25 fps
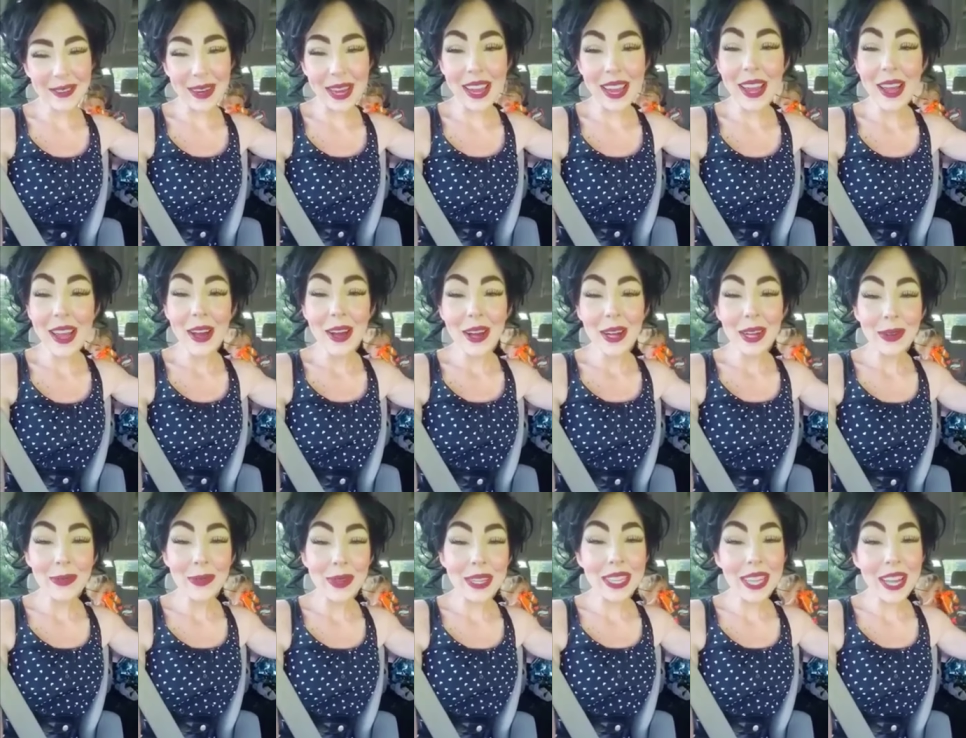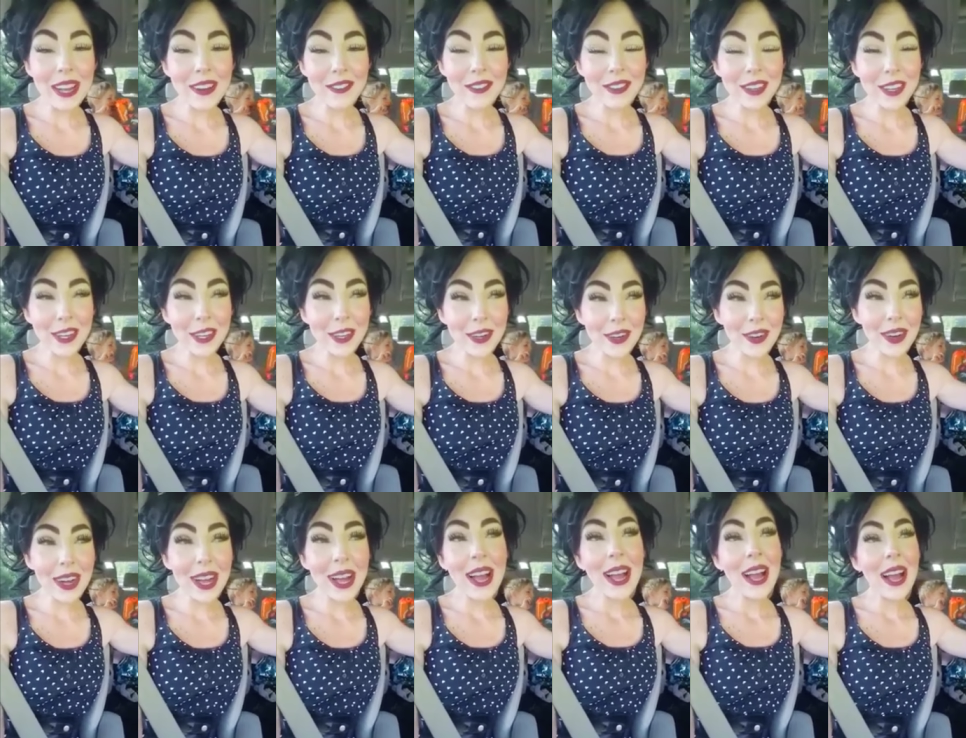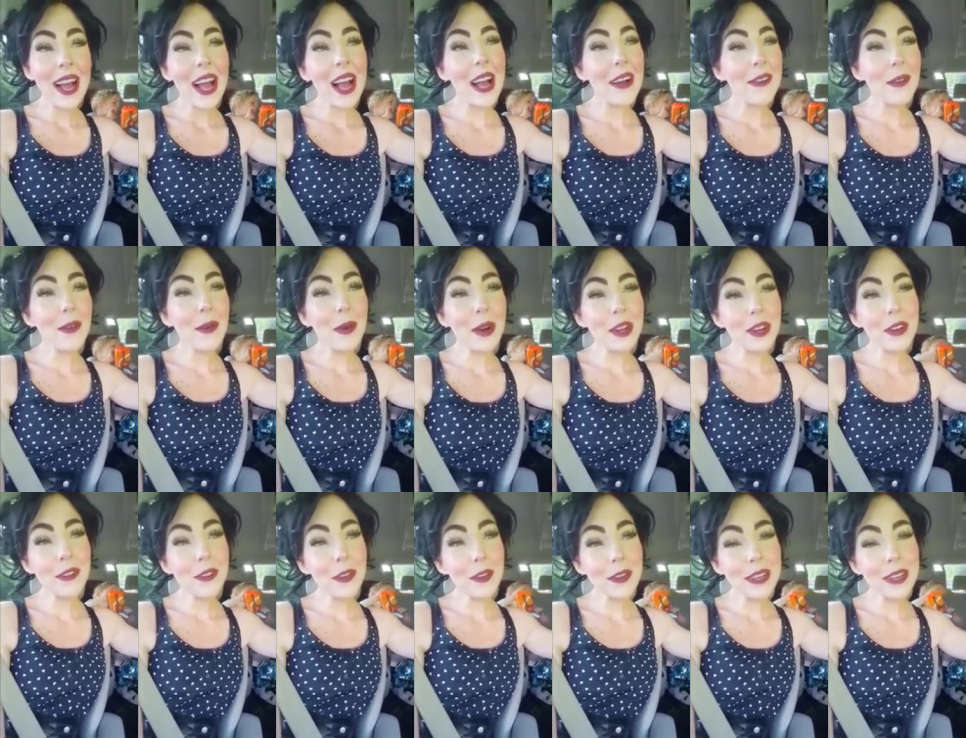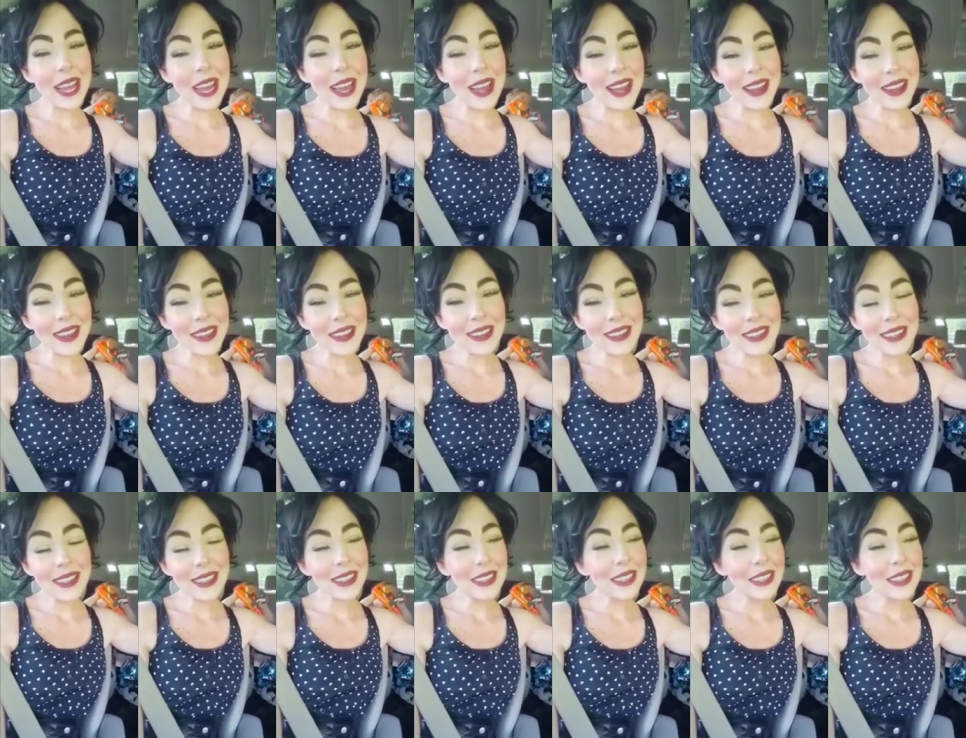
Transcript: anyway, we love you. Have a wonderful day.